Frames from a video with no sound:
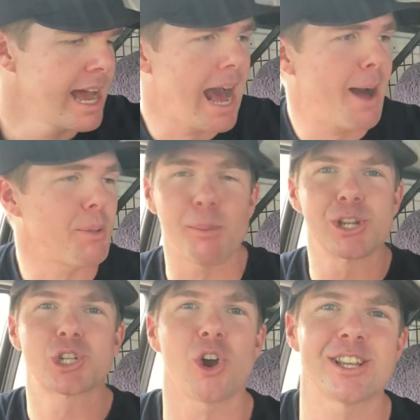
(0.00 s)
Um, I'm
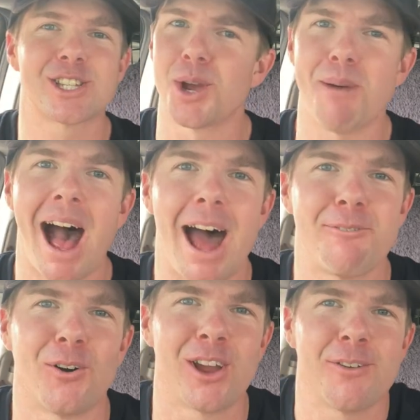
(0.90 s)
going to try super
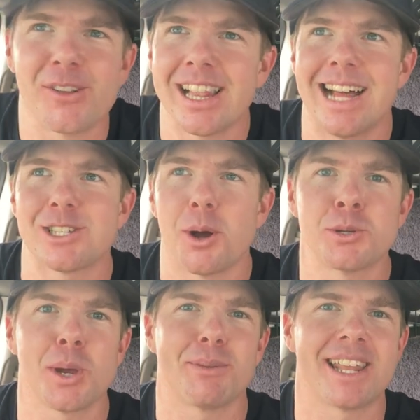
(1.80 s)
hard for you for the last
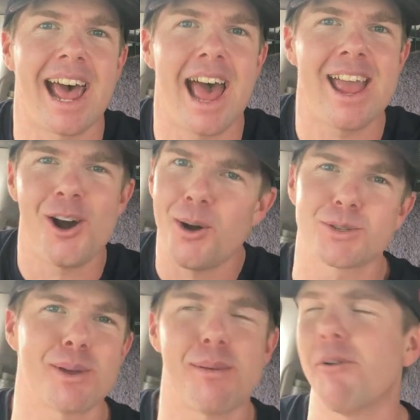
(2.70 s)
op shop of the day. op
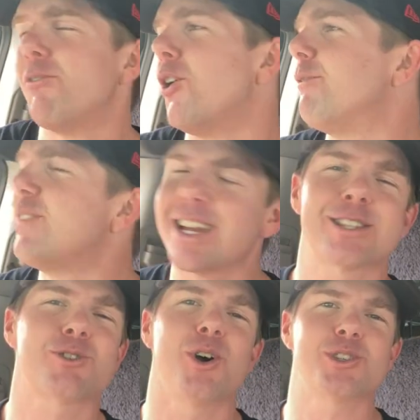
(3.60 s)
shop number four,
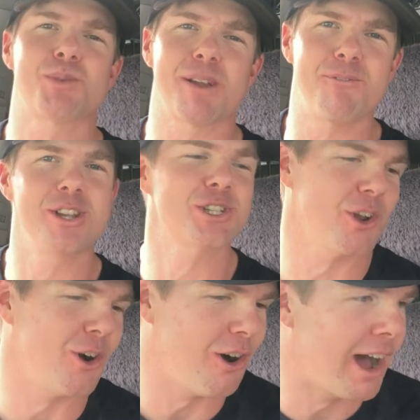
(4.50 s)
fingers crossed we can finish
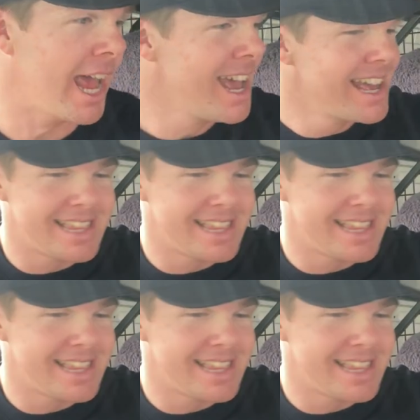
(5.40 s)
on a high.